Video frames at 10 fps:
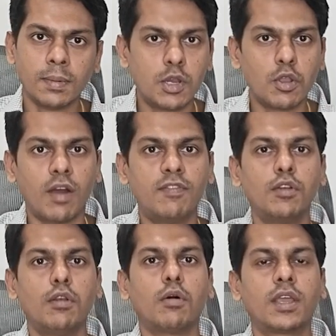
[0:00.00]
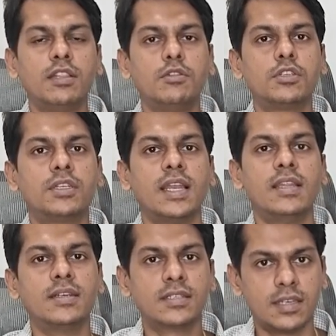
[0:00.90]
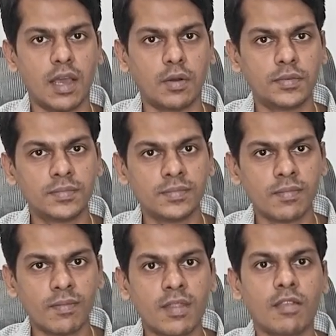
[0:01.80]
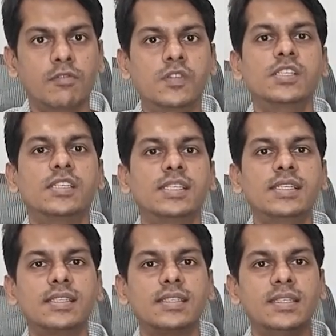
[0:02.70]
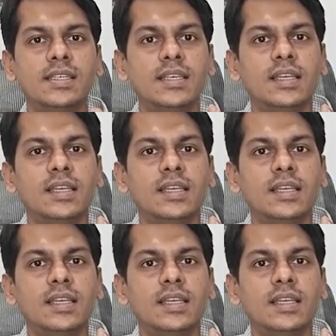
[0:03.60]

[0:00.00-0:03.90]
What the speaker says: but you have to lock in those 10 years now, versus